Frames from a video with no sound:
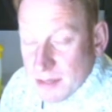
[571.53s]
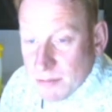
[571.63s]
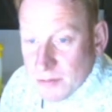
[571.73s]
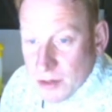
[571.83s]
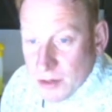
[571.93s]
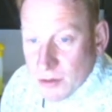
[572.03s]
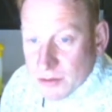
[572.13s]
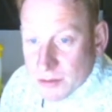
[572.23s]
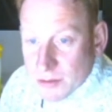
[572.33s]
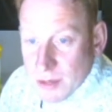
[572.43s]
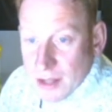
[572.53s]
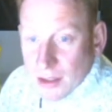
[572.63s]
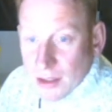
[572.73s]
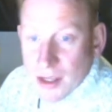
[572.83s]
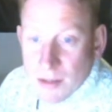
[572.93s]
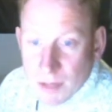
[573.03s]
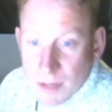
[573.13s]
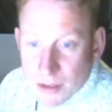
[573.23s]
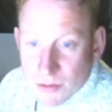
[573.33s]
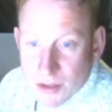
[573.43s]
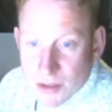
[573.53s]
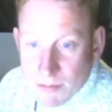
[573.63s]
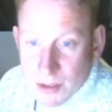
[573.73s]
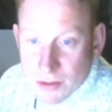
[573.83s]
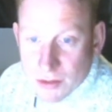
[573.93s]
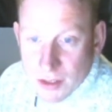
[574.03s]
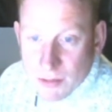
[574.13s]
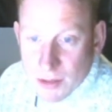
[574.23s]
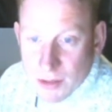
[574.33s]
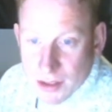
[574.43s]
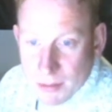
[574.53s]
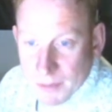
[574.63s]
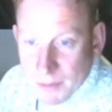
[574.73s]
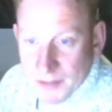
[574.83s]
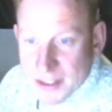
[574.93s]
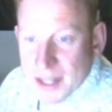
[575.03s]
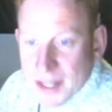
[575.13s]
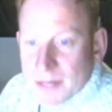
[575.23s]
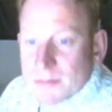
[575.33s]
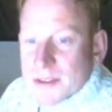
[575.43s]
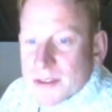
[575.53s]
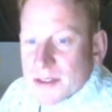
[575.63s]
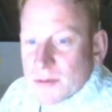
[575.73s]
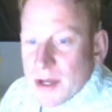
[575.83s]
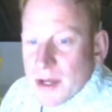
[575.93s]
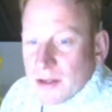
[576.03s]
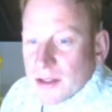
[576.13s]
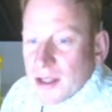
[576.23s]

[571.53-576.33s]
recorder as well, but I can also bundle it with a couple of the tapes as well.